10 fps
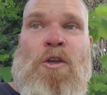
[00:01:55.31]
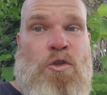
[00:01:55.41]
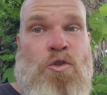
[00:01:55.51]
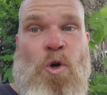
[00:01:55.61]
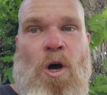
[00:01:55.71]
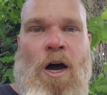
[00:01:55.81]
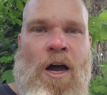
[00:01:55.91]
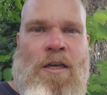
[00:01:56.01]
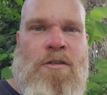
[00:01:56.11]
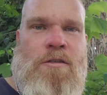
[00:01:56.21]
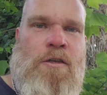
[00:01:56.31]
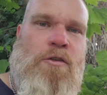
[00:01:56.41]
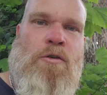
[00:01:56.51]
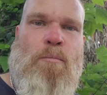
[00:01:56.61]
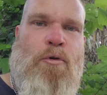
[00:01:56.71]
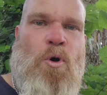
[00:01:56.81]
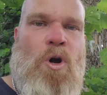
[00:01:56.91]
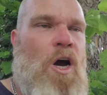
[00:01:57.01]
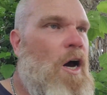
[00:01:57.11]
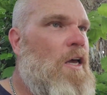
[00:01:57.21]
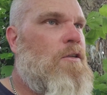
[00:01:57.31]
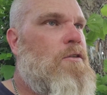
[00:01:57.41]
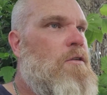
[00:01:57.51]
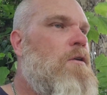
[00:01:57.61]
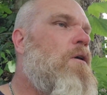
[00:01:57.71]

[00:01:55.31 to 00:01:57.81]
store ice. They used to import ice.